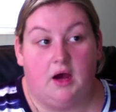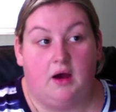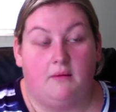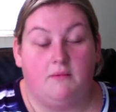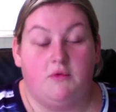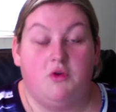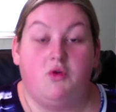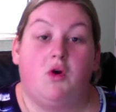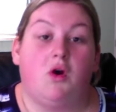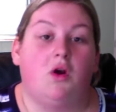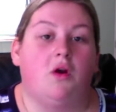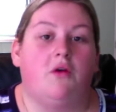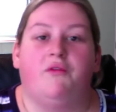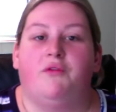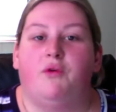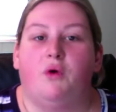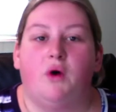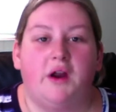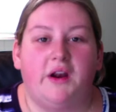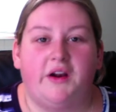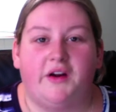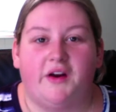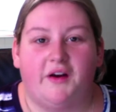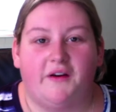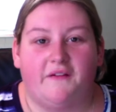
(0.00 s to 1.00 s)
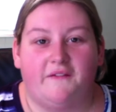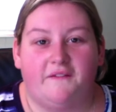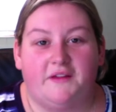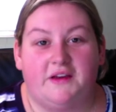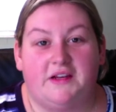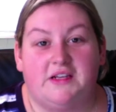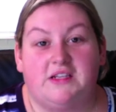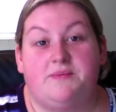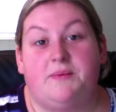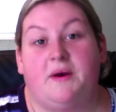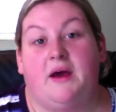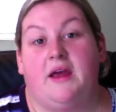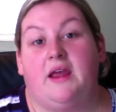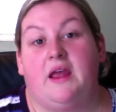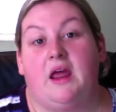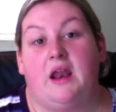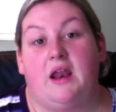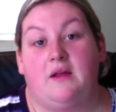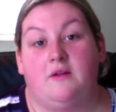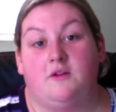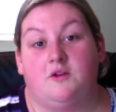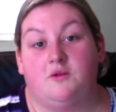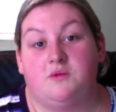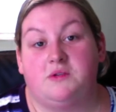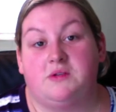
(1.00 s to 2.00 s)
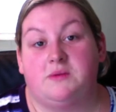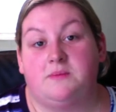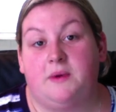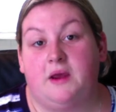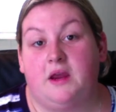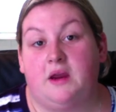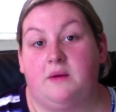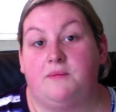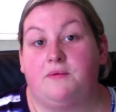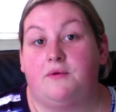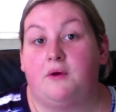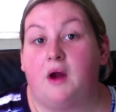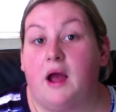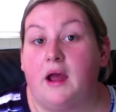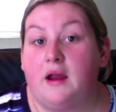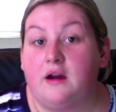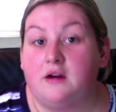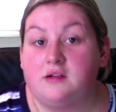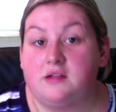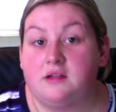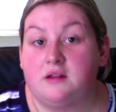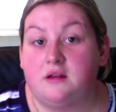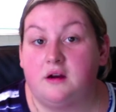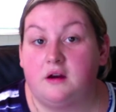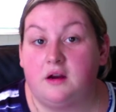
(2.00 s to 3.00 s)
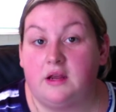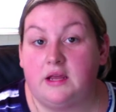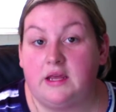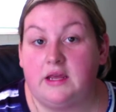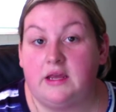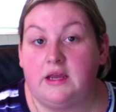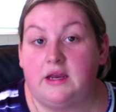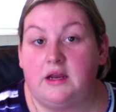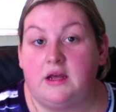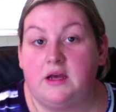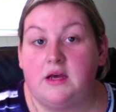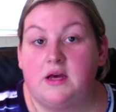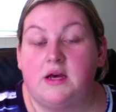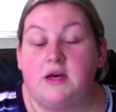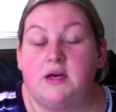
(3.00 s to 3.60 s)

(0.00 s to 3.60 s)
You could avoid all of this by getting them spayed prior to their heat.